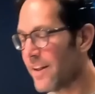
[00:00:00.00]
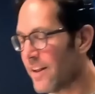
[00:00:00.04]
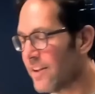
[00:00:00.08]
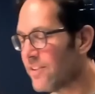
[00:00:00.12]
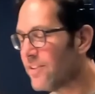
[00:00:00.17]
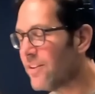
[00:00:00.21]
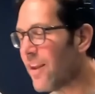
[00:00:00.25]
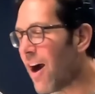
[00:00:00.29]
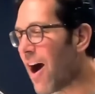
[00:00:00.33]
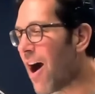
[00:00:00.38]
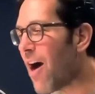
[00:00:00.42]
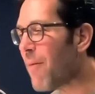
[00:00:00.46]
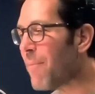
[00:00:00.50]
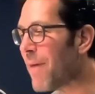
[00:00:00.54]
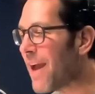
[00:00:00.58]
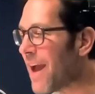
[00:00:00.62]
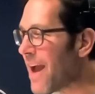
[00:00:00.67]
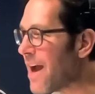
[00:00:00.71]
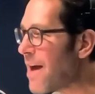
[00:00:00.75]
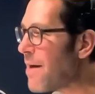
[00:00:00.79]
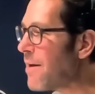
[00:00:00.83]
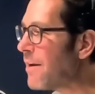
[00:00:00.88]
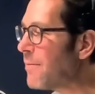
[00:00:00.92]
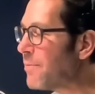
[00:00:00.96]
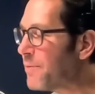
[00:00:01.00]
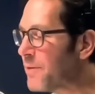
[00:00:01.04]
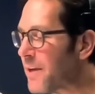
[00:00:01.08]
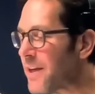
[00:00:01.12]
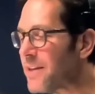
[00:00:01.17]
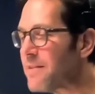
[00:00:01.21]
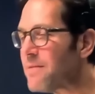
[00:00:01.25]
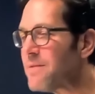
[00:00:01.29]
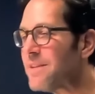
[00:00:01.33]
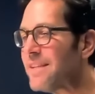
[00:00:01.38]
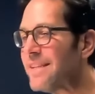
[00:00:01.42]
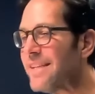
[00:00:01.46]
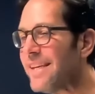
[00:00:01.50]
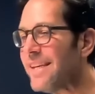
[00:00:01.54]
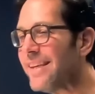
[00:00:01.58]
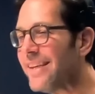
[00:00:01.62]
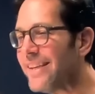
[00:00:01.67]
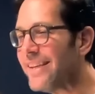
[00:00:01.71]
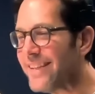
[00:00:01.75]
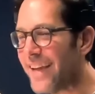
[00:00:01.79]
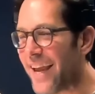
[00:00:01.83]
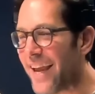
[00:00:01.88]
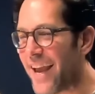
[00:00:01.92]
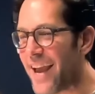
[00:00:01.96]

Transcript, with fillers: Mondo Gecko is played by Paul